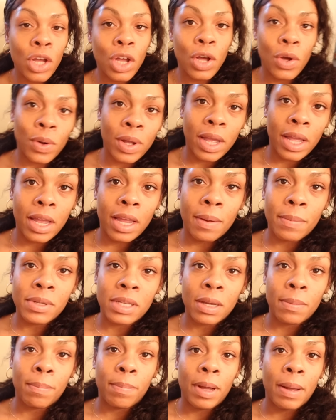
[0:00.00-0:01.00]
Okay, I'm
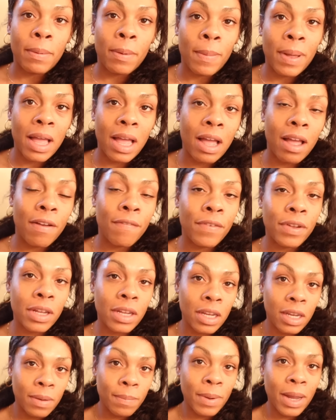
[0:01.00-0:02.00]
gonna take a bubble bath
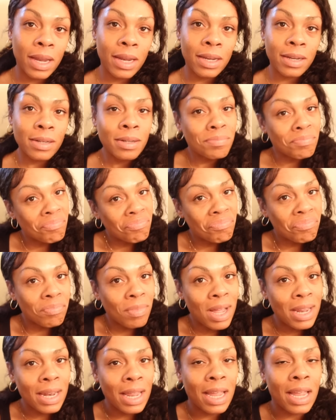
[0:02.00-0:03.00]
and get my
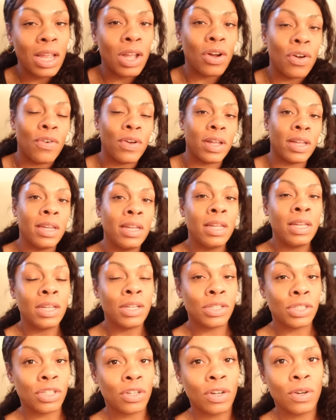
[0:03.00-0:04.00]
my night going
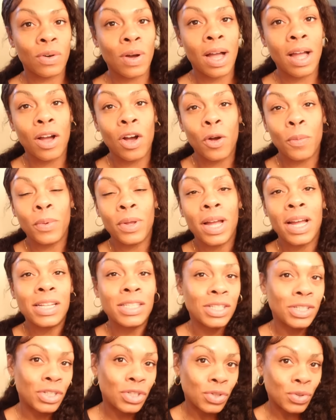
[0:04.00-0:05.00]
so i hope you
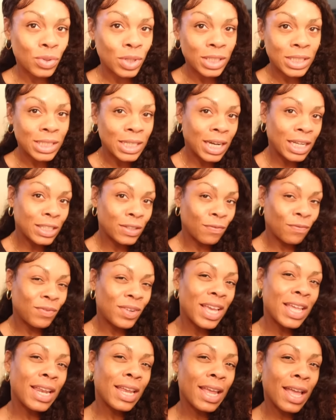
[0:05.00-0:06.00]
guys enjoyed today's
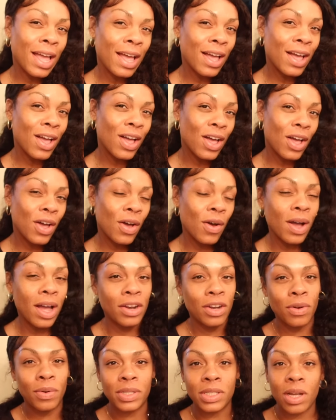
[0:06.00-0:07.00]
video i
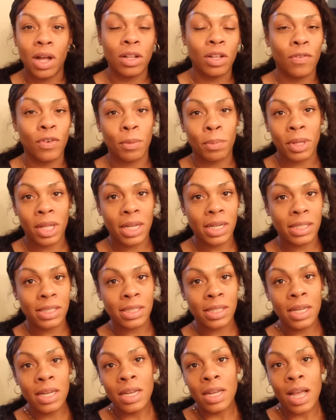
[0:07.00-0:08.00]
know it's all over the
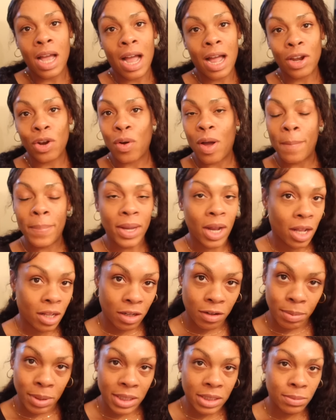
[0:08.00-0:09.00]
place i know i'll be all
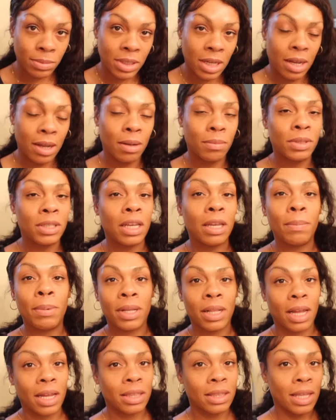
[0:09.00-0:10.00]
over the place sometimes it'd
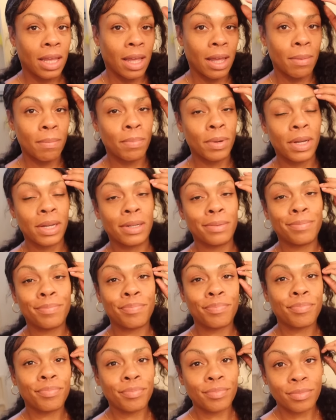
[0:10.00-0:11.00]
be like that
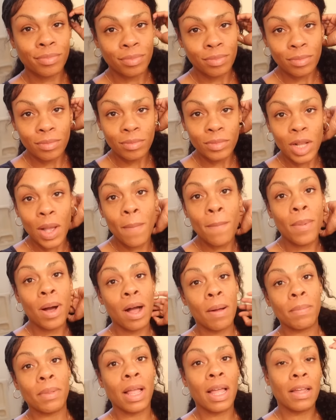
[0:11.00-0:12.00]
but
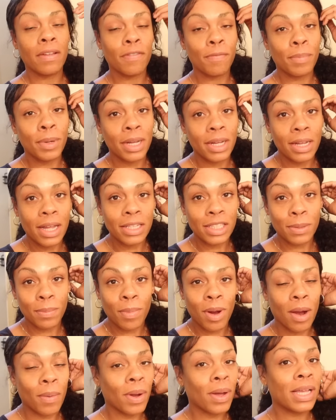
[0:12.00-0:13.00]
mom life but
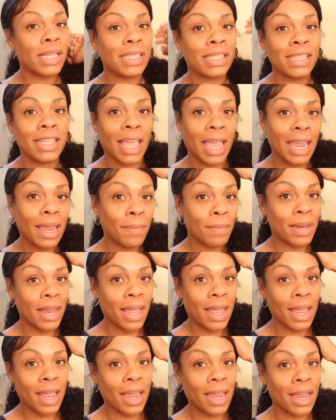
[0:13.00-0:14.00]
tomorrow it's game
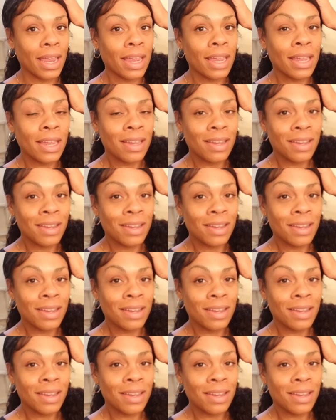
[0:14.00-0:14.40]
day